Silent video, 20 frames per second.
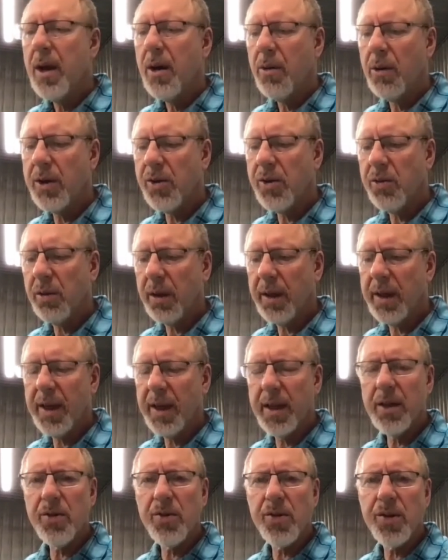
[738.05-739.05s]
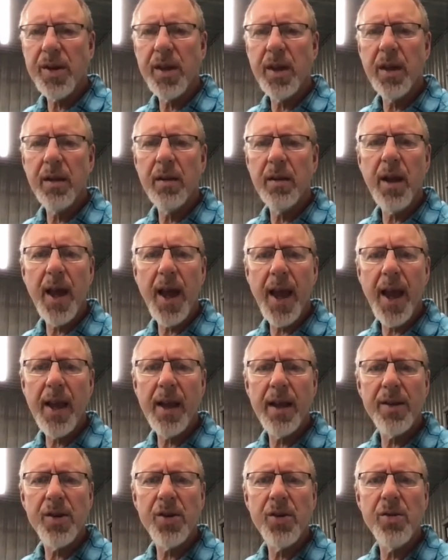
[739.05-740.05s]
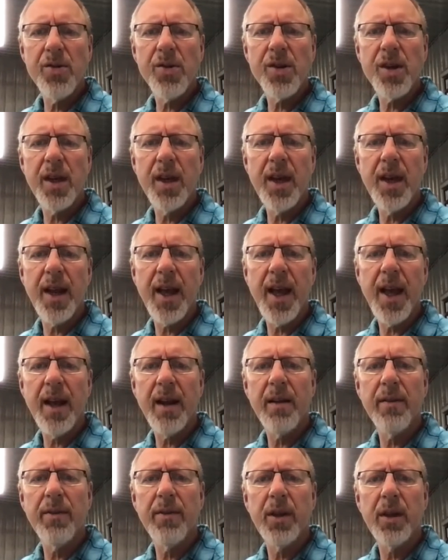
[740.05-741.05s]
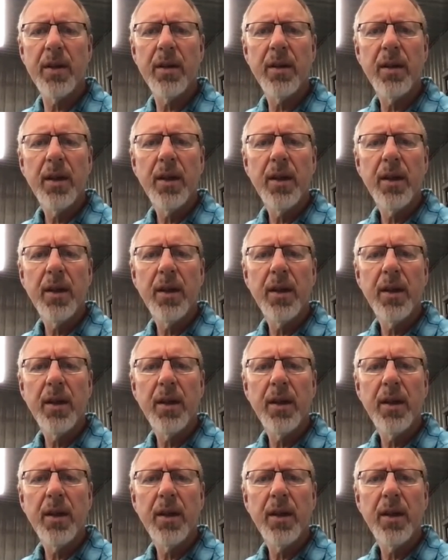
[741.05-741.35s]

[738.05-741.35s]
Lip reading: what's really interesting, the ASUs can get ahead of you.